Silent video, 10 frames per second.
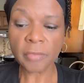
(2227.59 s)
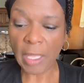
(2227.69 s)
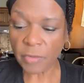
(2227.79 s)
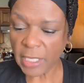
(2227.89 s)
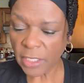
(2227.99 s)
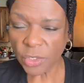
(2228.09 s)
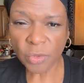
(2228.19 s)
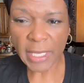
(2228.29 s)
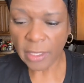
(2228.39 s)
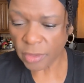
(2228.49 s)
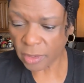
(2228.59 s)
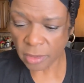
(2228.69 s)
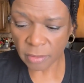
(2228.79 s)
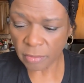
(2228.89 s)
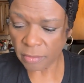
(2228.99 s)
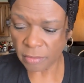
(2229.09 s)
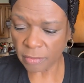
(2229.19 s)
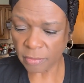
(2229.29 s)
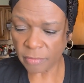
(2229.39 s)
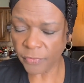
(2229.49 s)
that was like
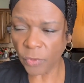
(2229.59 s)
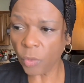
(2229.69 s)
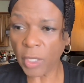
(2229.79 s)
2004,